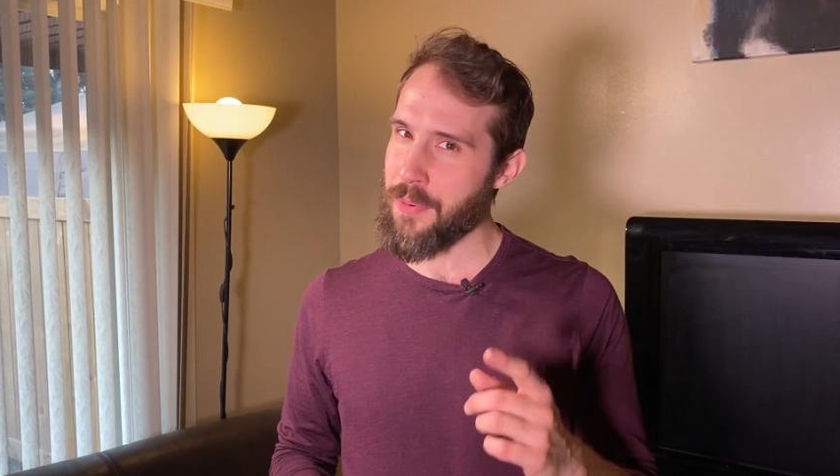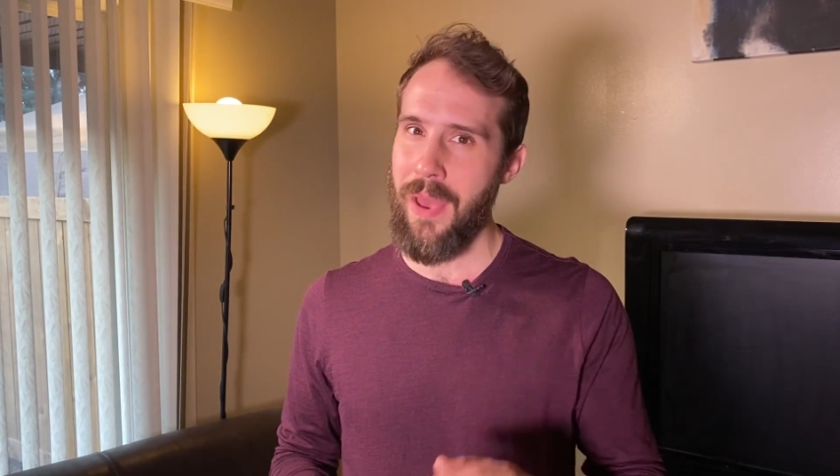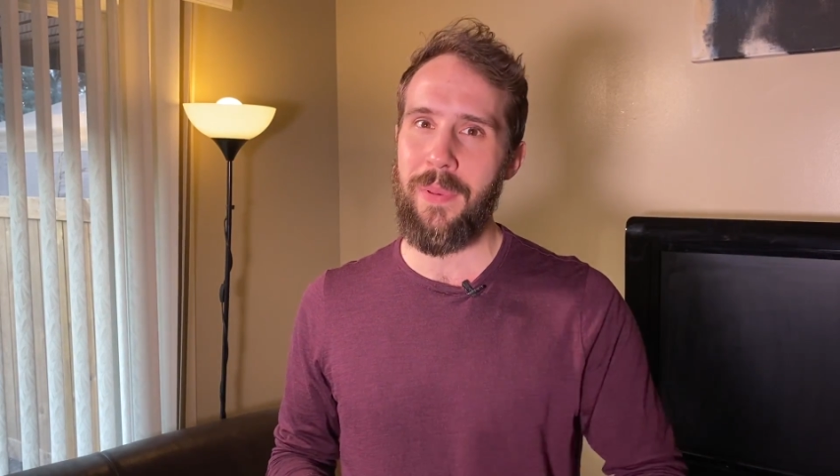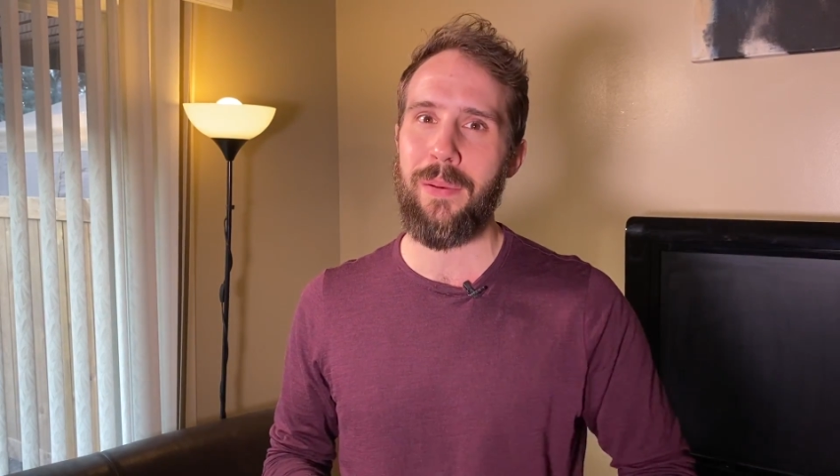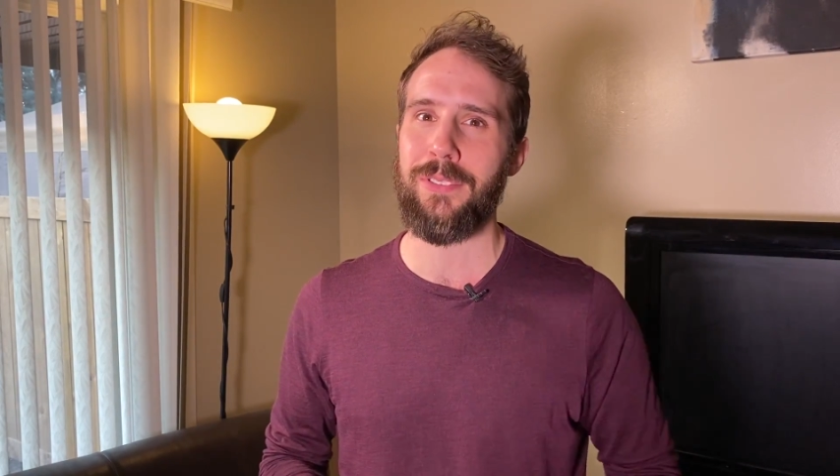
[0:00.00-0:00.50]

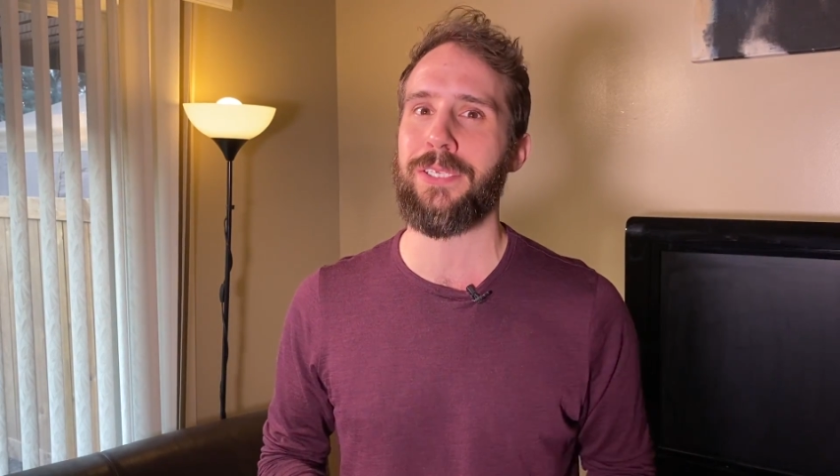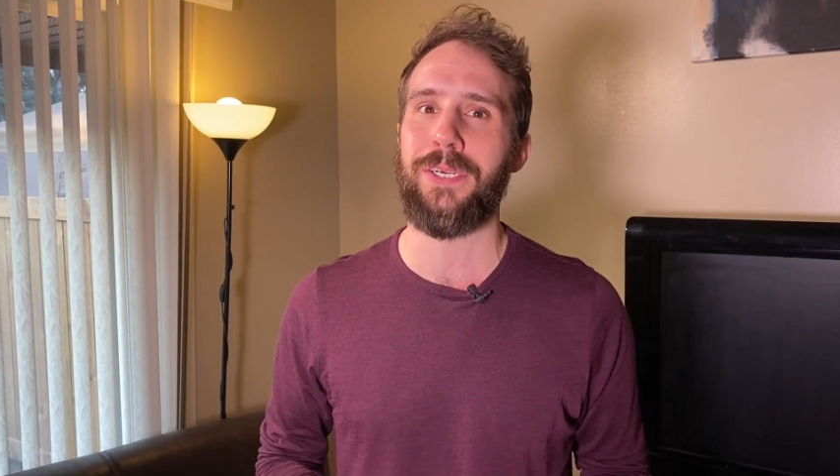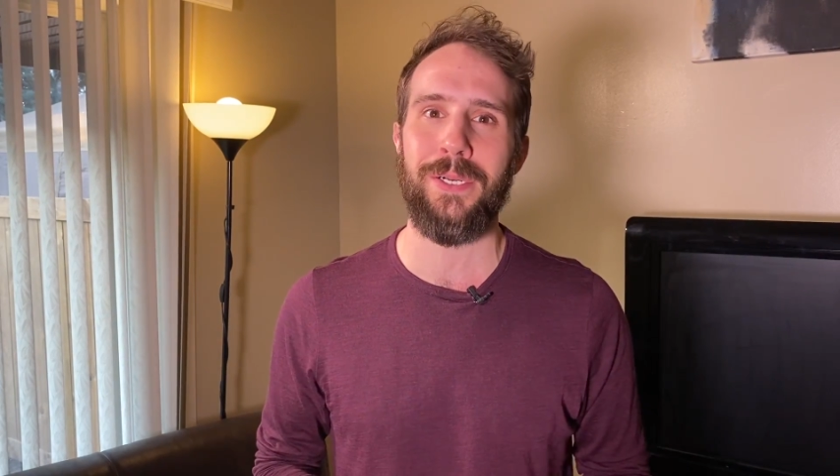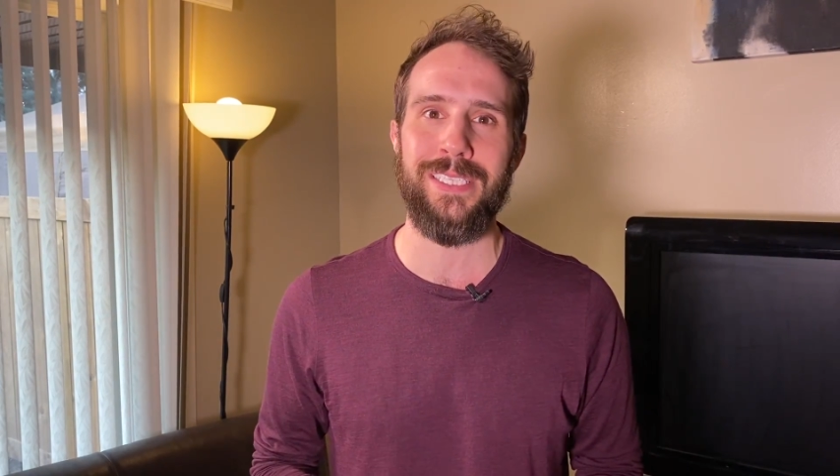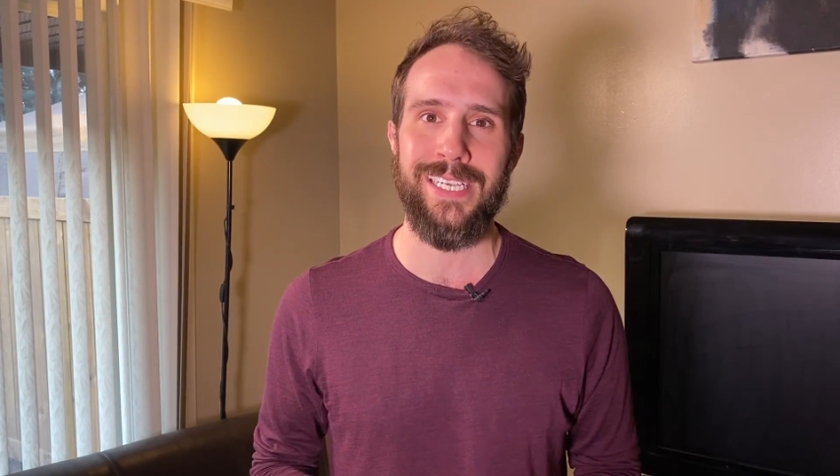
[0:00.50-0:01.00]
might be able to
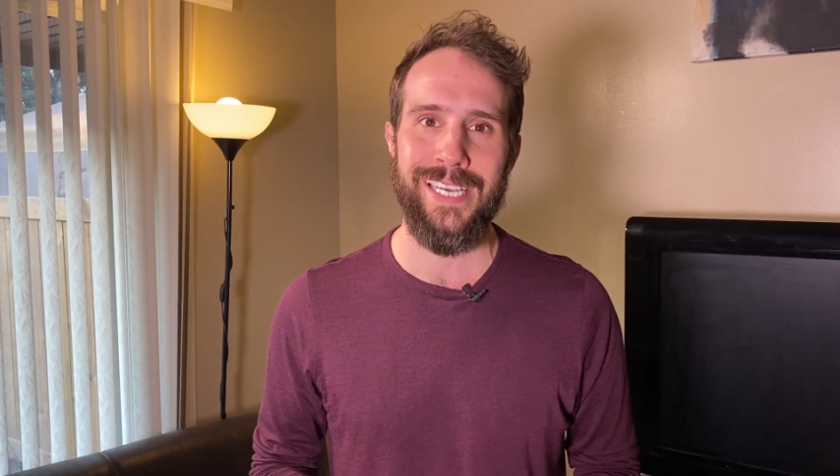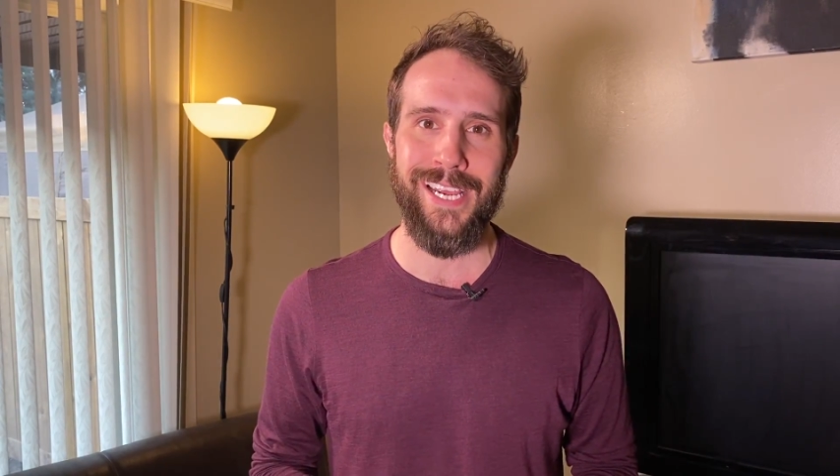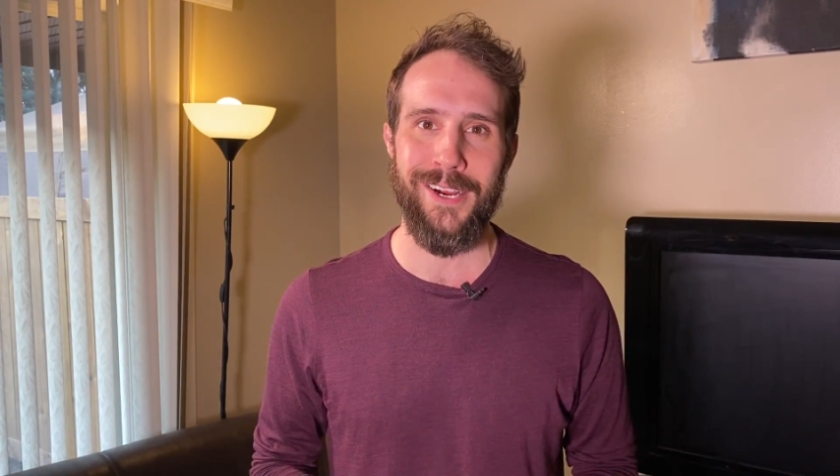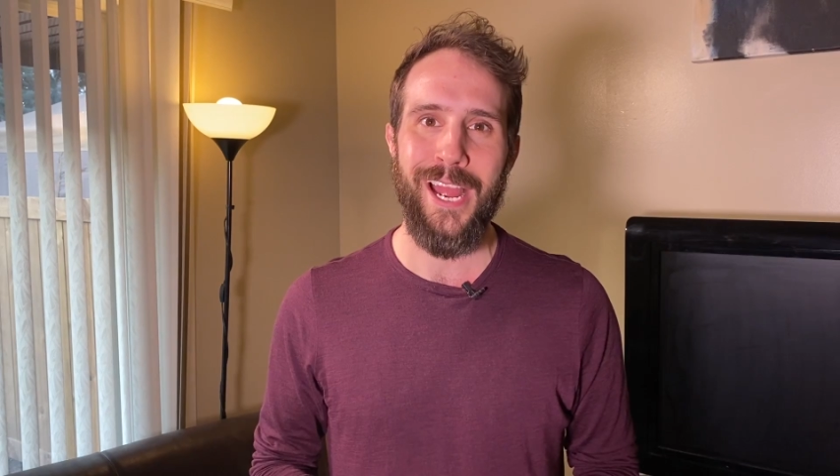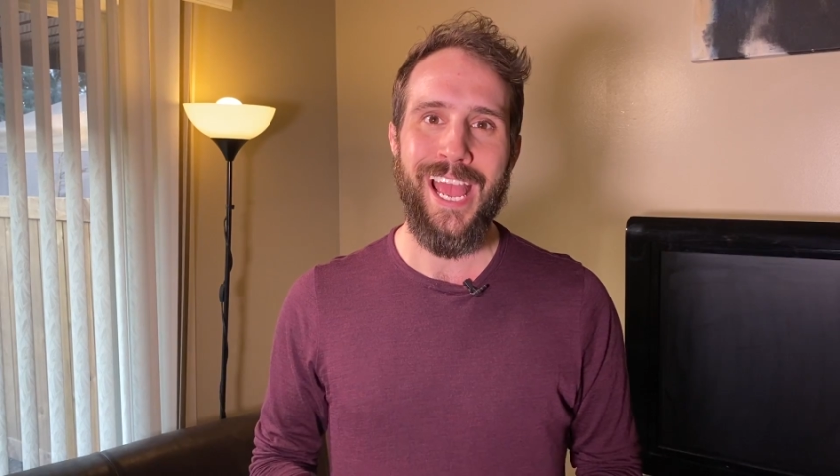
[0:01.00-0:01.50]
turn into
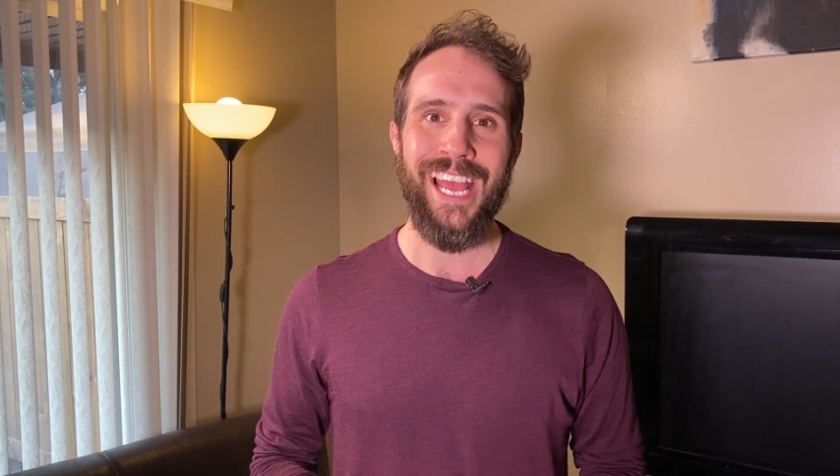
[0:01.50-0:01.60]
gear.